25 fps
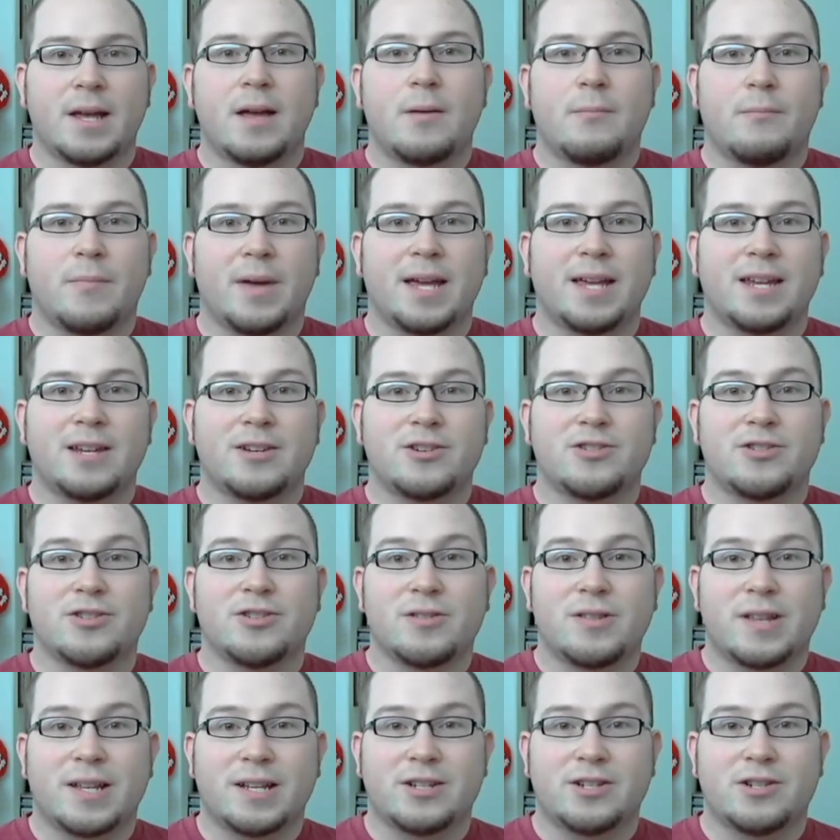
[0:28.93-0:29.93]
Making
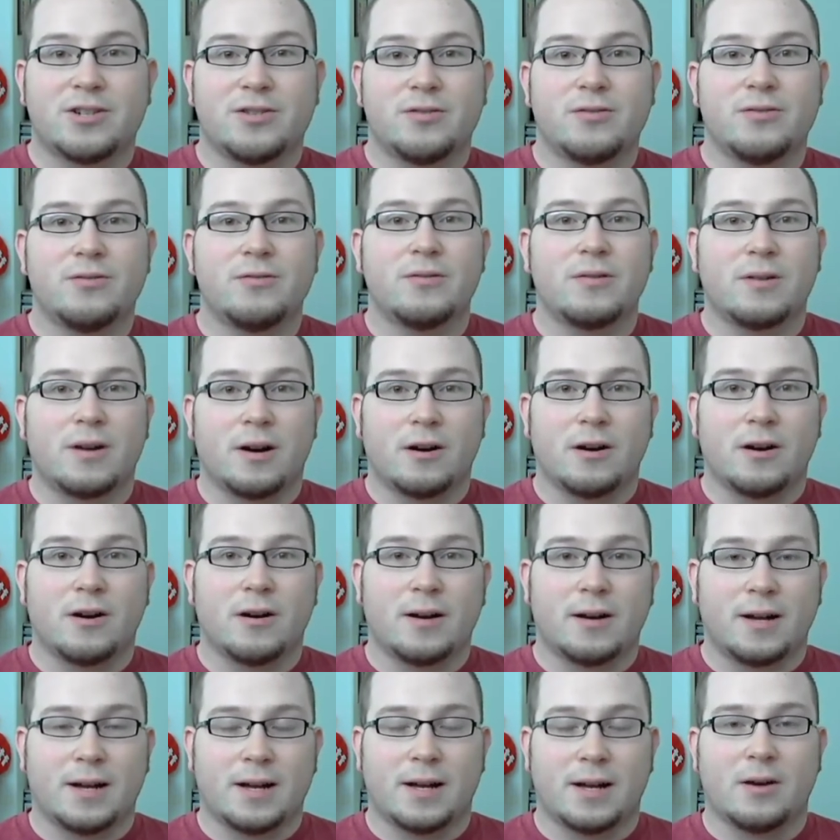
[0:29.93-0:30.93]
sure that you are
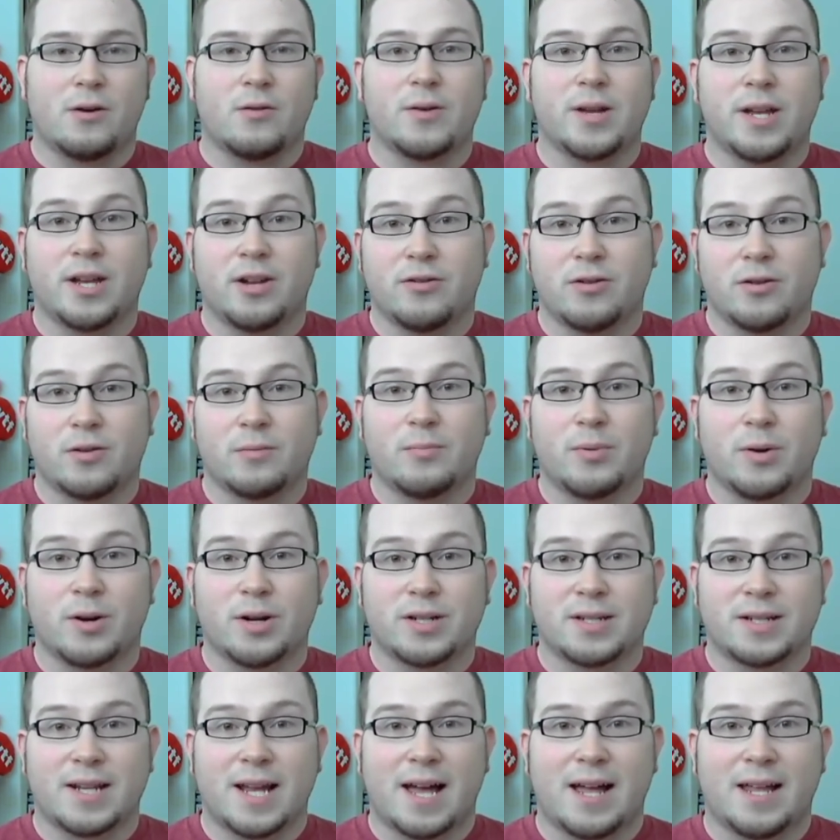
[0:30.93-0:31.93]
uh, owning your own
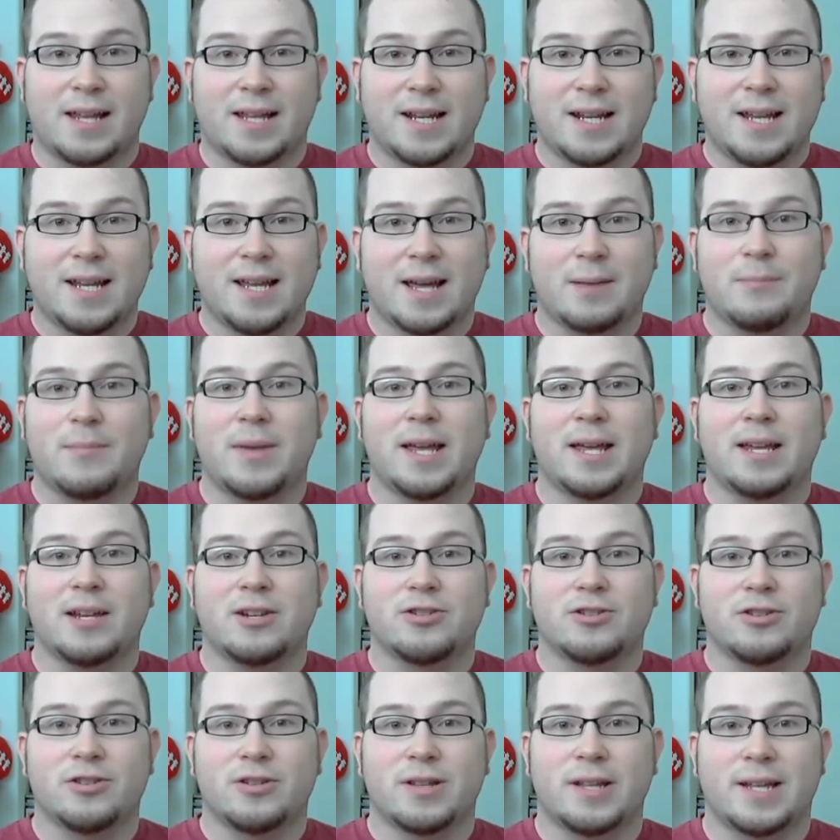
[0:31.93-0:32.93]
personality and making
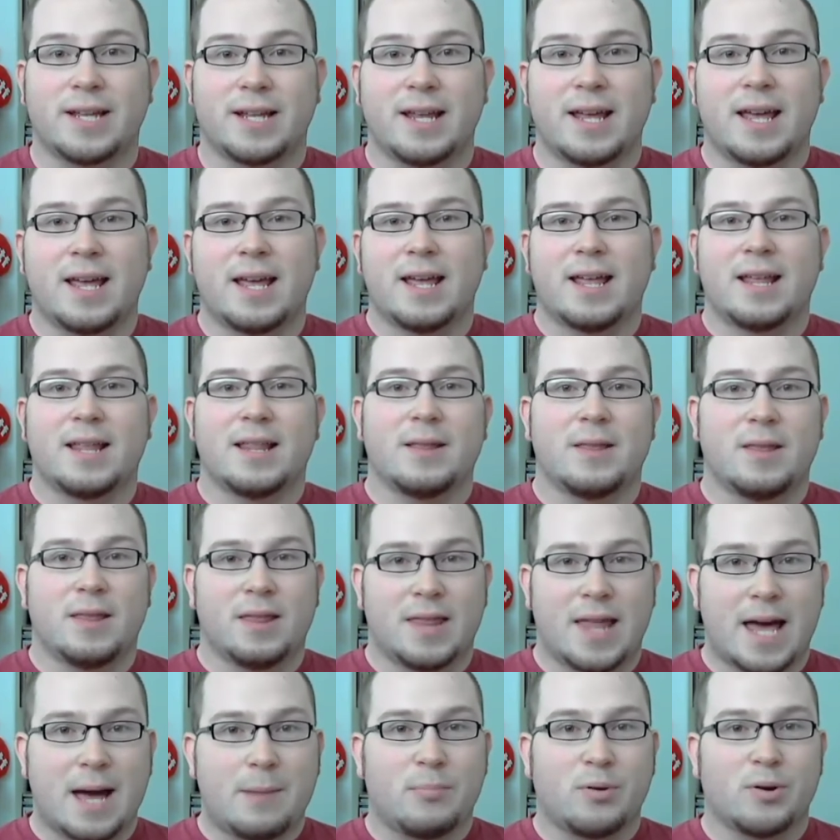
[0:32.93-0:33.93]
sure that
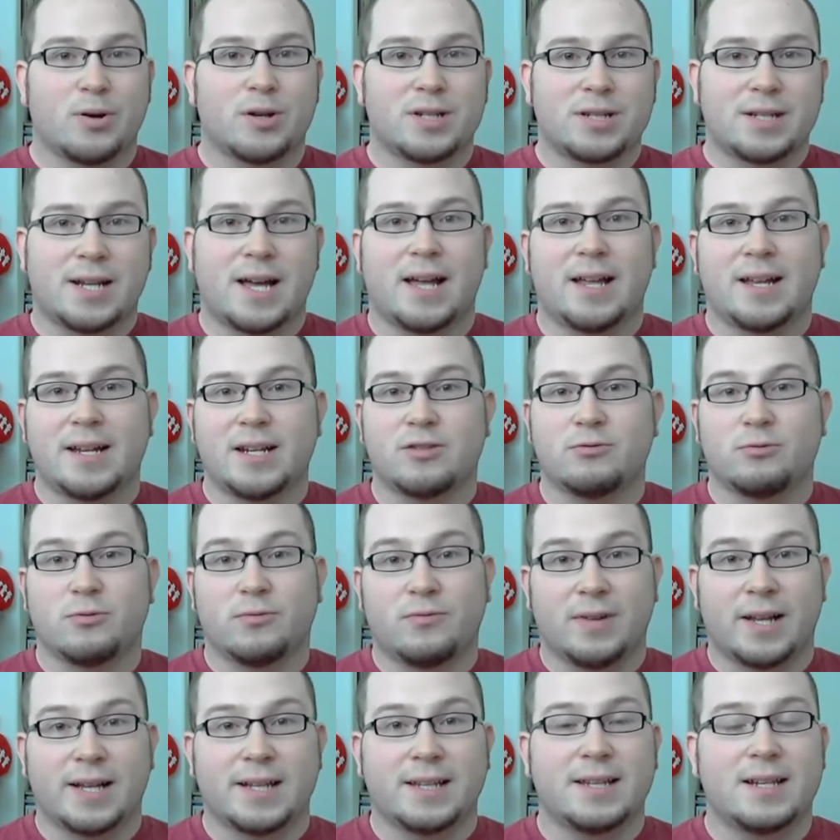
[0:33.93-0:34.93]
that personality is
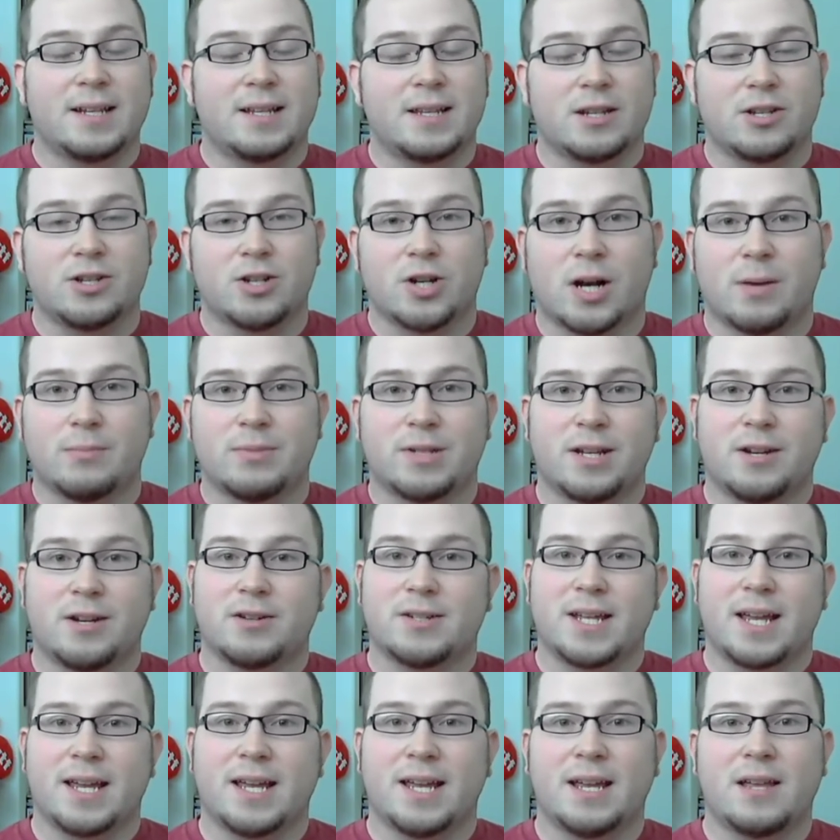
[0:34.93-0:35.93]
reflected in the jobs that you're
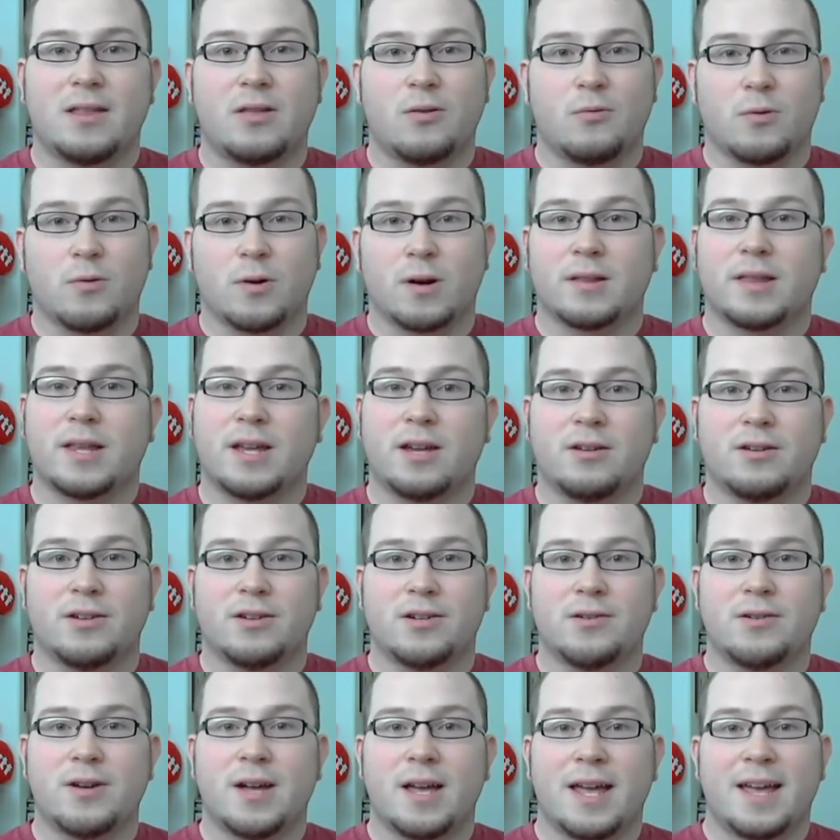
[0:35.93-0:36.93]
taking, the work that you
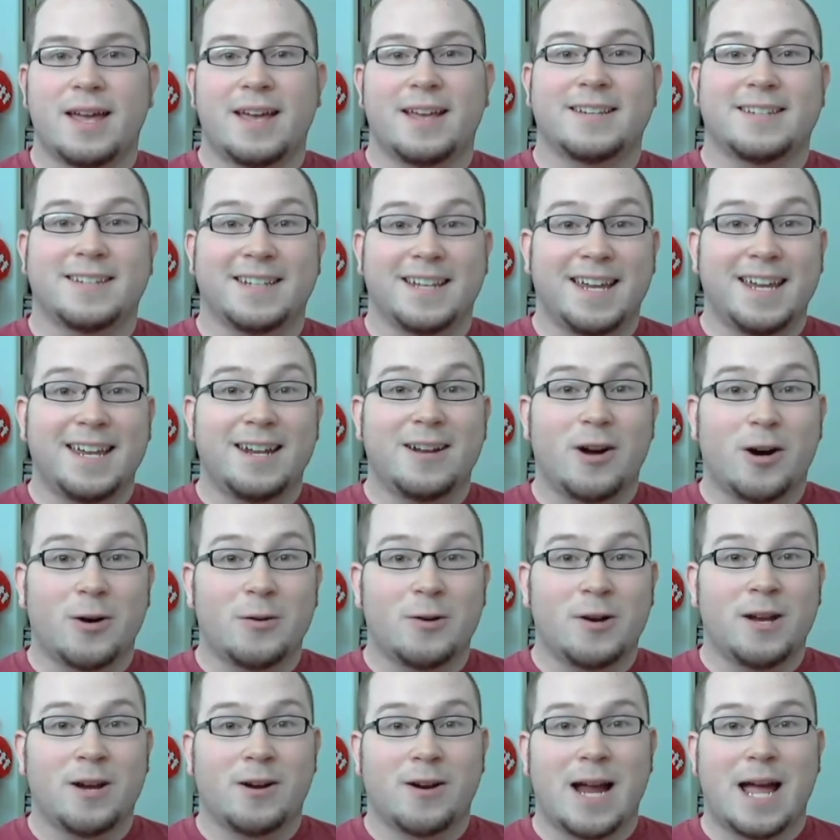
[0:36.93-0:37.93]
do, is the key to
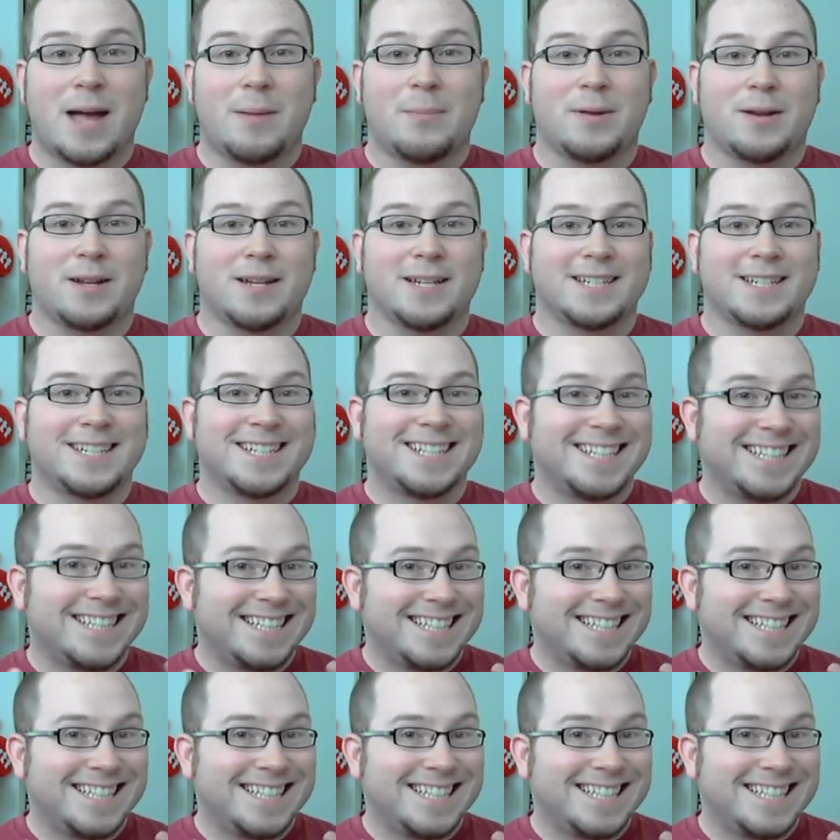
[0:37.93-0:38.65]
owning your happiness.